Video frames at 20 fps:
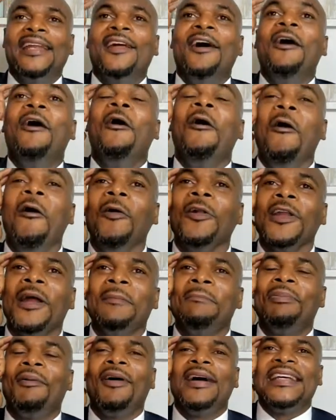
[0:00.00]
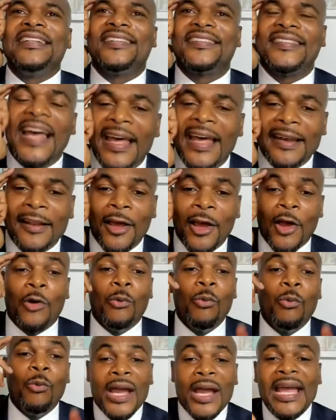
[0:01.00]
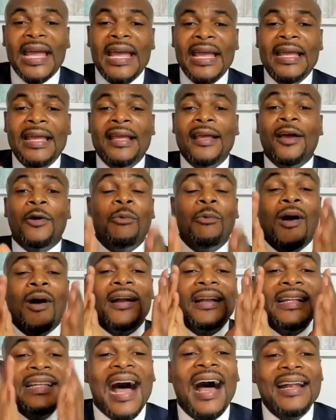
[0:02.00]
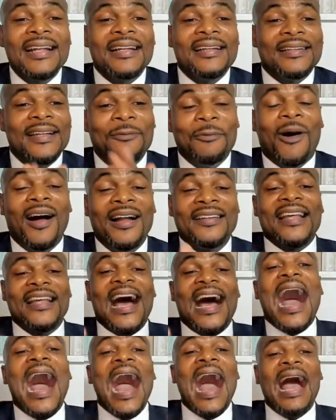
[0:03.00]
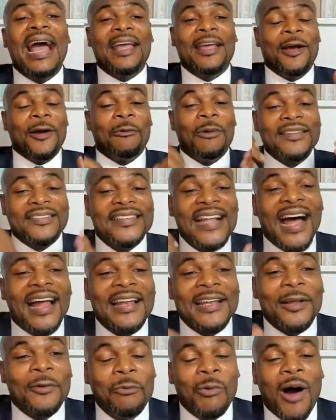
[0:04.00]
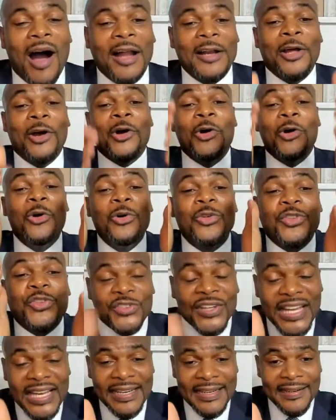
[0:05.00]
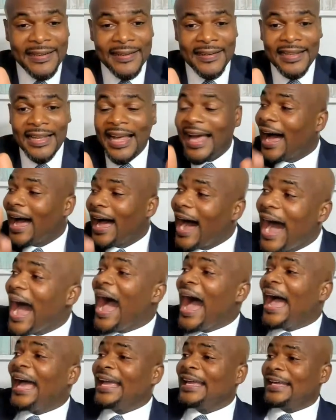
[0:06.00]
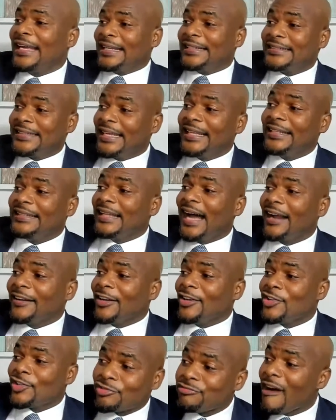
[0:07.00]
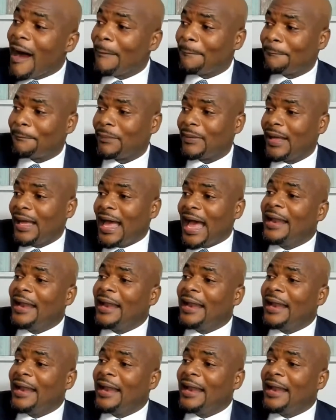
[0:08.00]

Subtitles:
and the older boy said, we were not the ones, I was not the one who sinned, I did not drop